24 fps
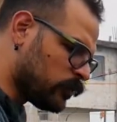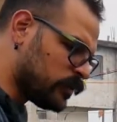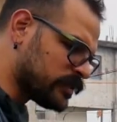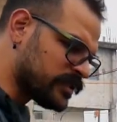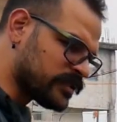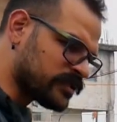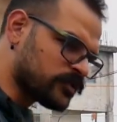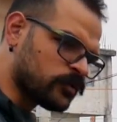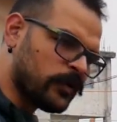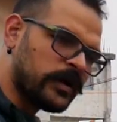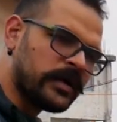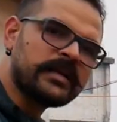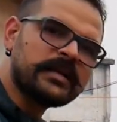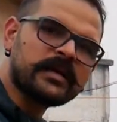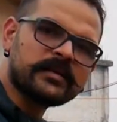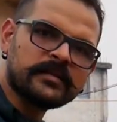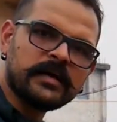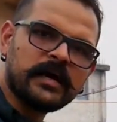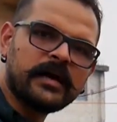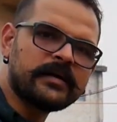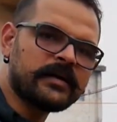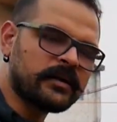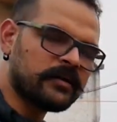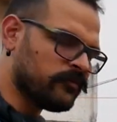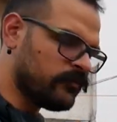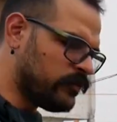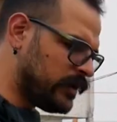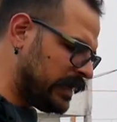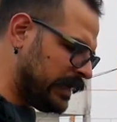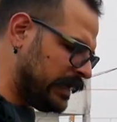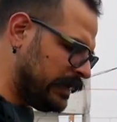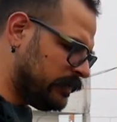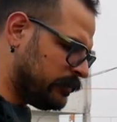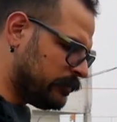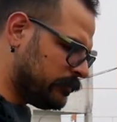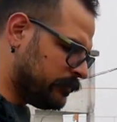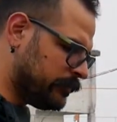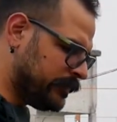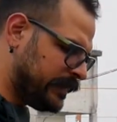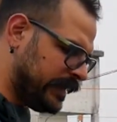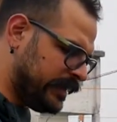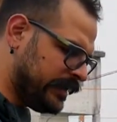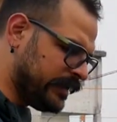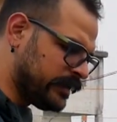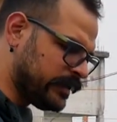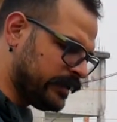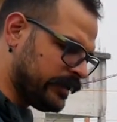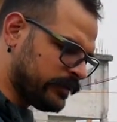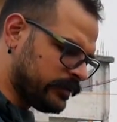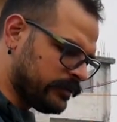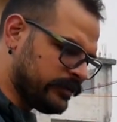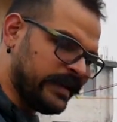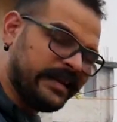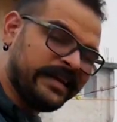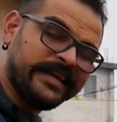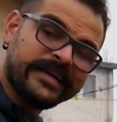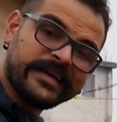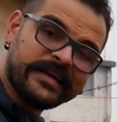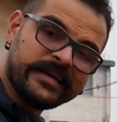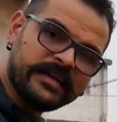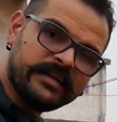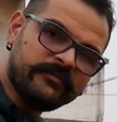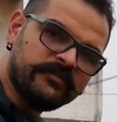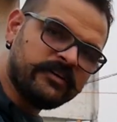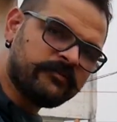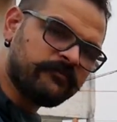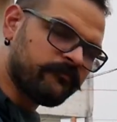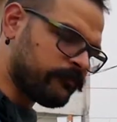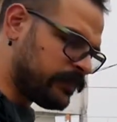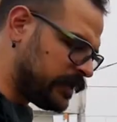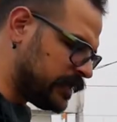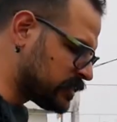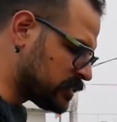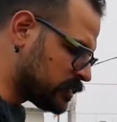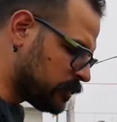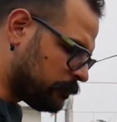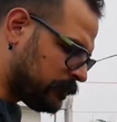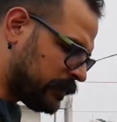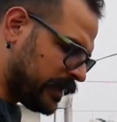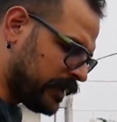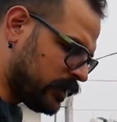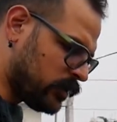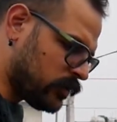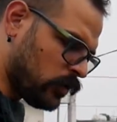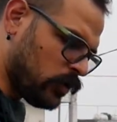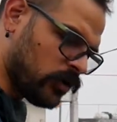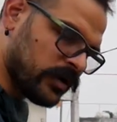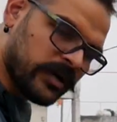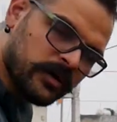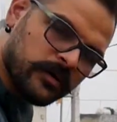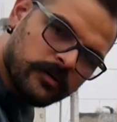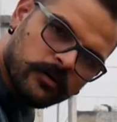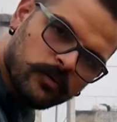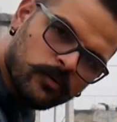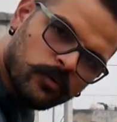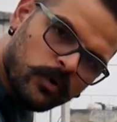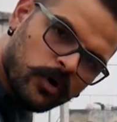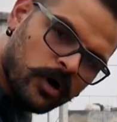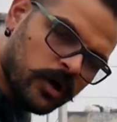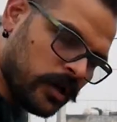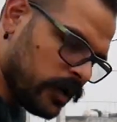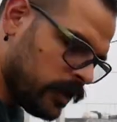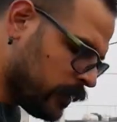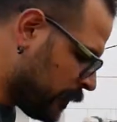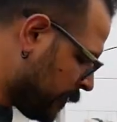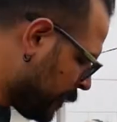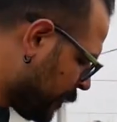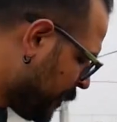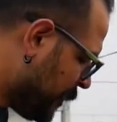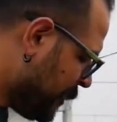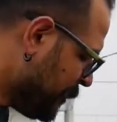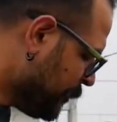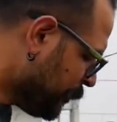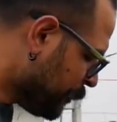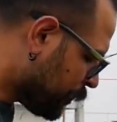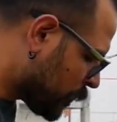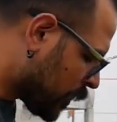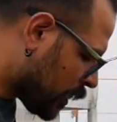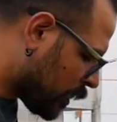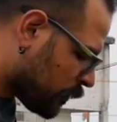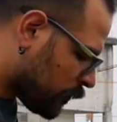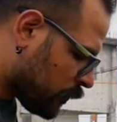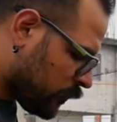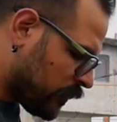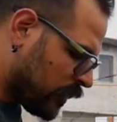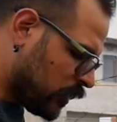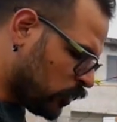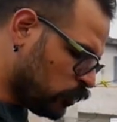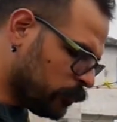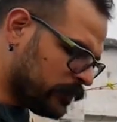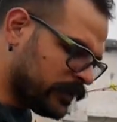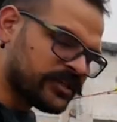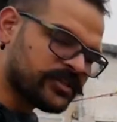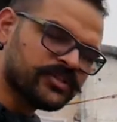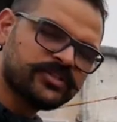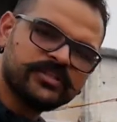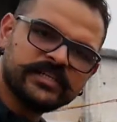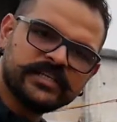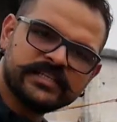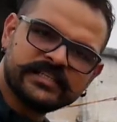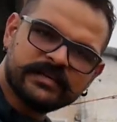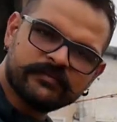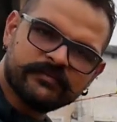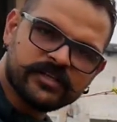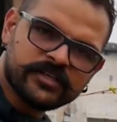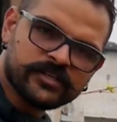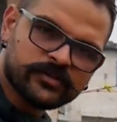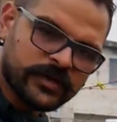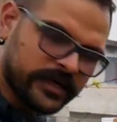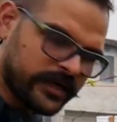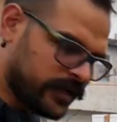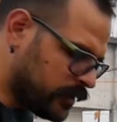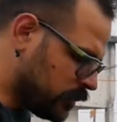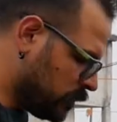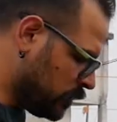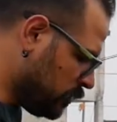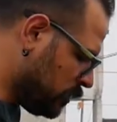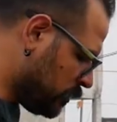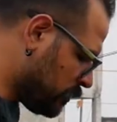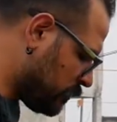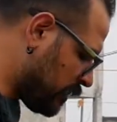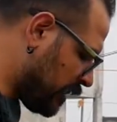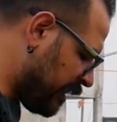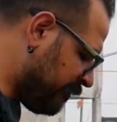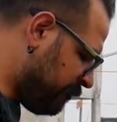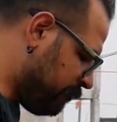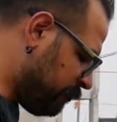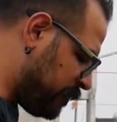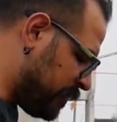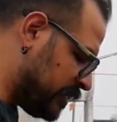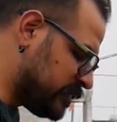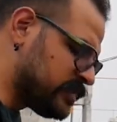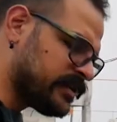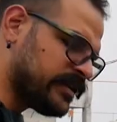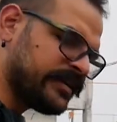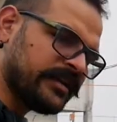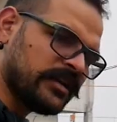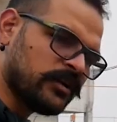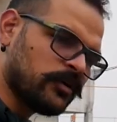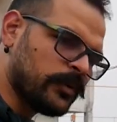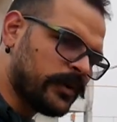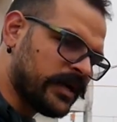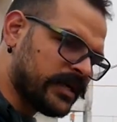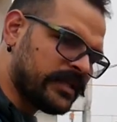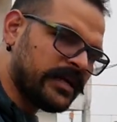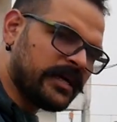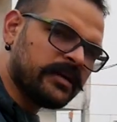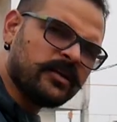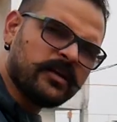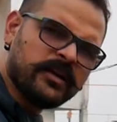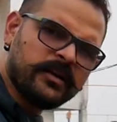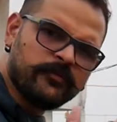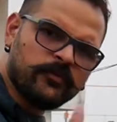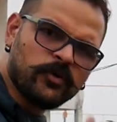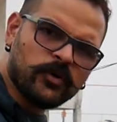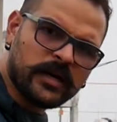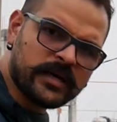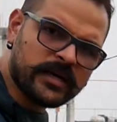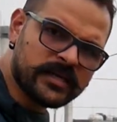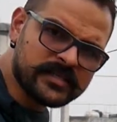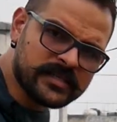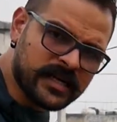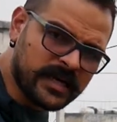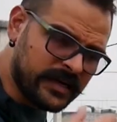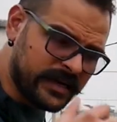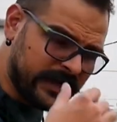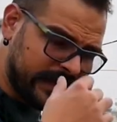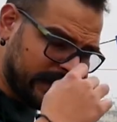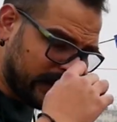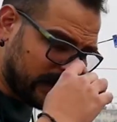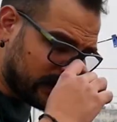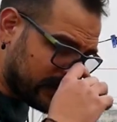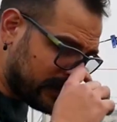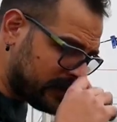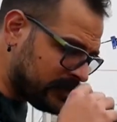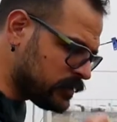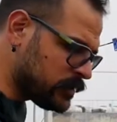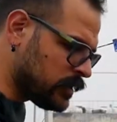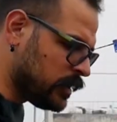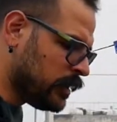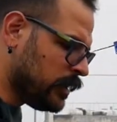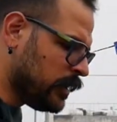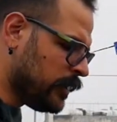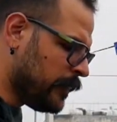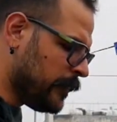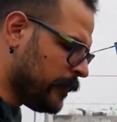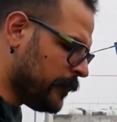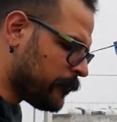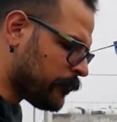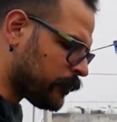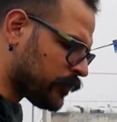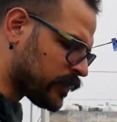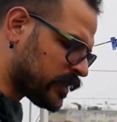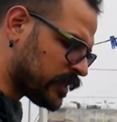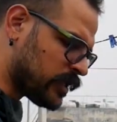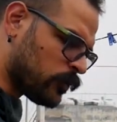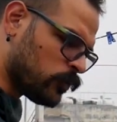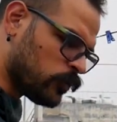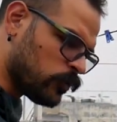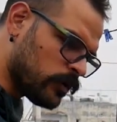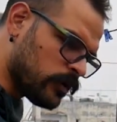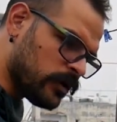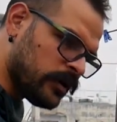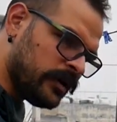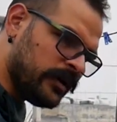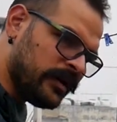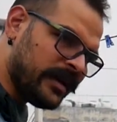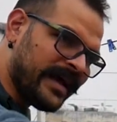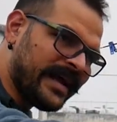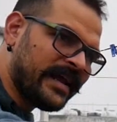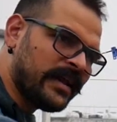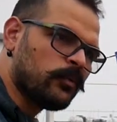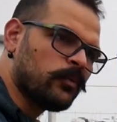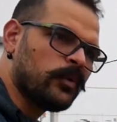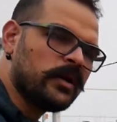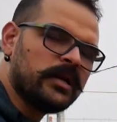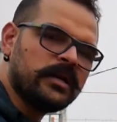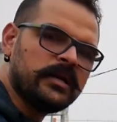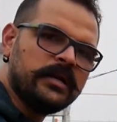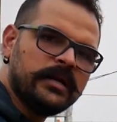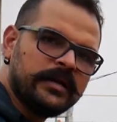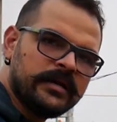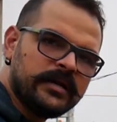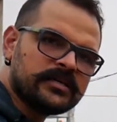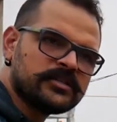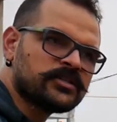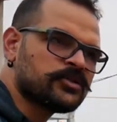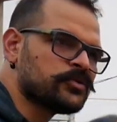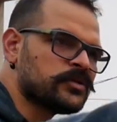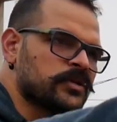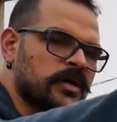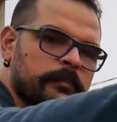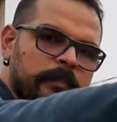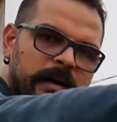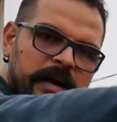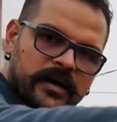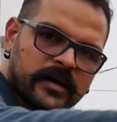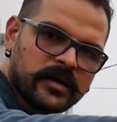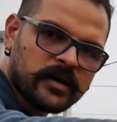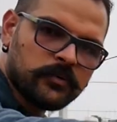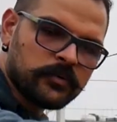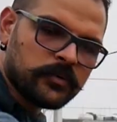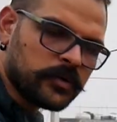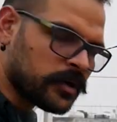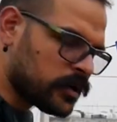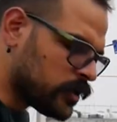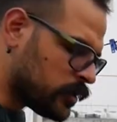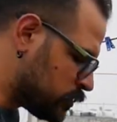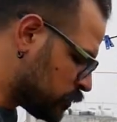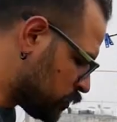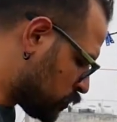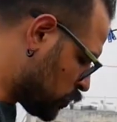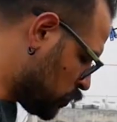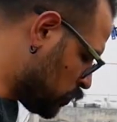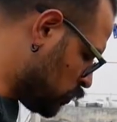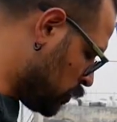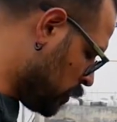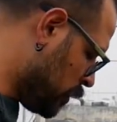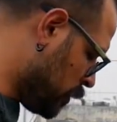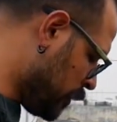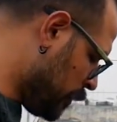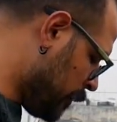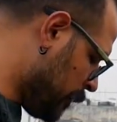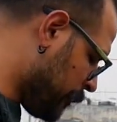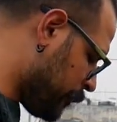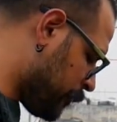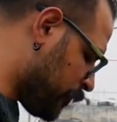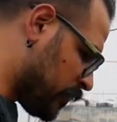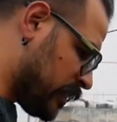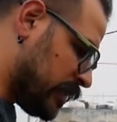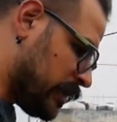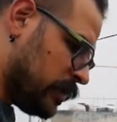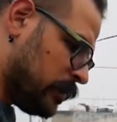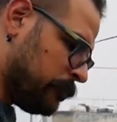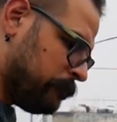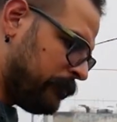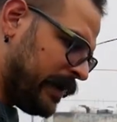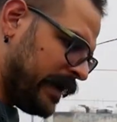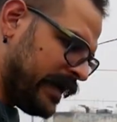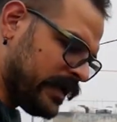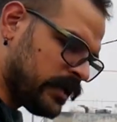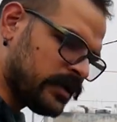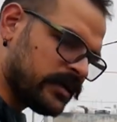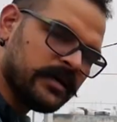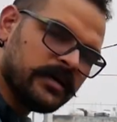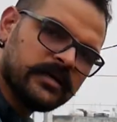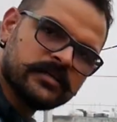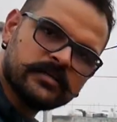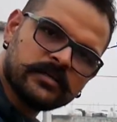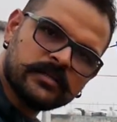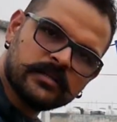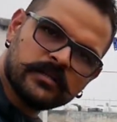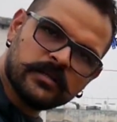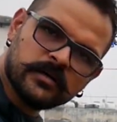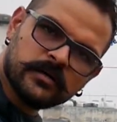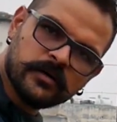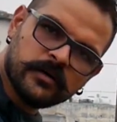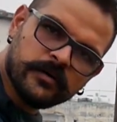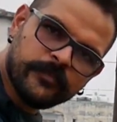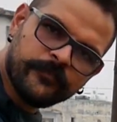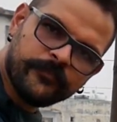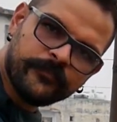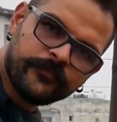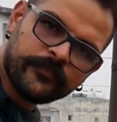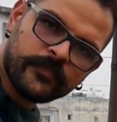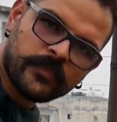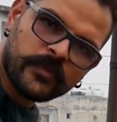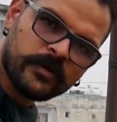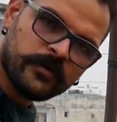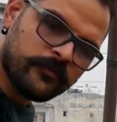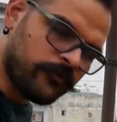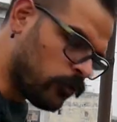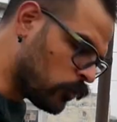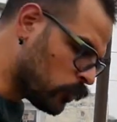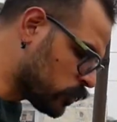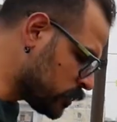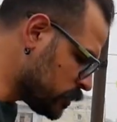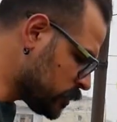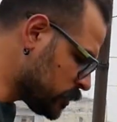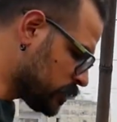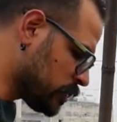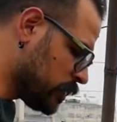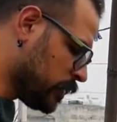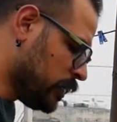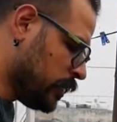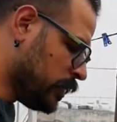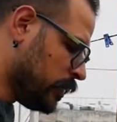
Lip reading: which is going like that, and very delicately we place the bike on a wall. The Lumix G7 is right here. I've placed it in a way that if you understand leading lines, the line will lead us to the background. So the bike is in the focus,